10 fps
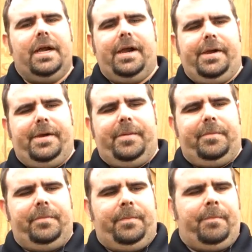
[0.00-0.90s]

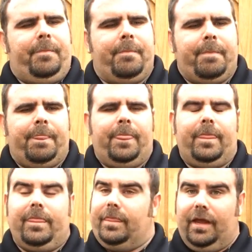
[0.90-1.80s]

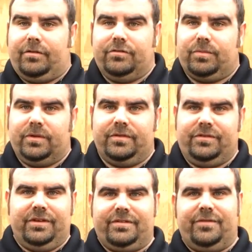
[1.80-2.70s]
that just wasn't
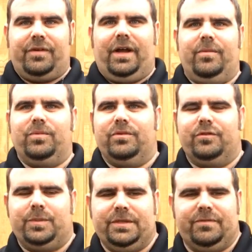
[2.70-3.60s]
justifiable to
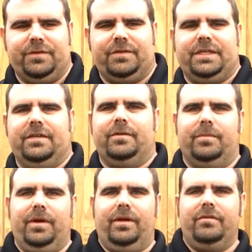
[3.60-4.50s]
spend
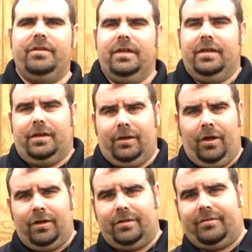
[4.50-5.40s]
$1,500.
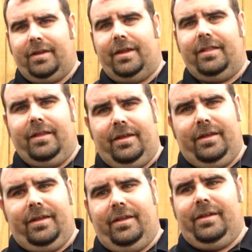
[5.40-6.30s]
Not to say
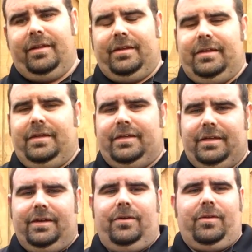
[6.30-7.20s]
that
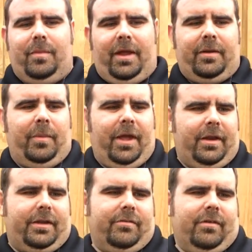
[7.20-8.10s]
the
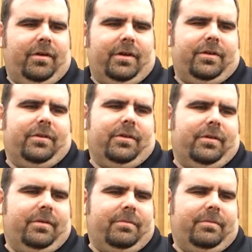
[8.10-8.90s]
Magnum-Matic is not a good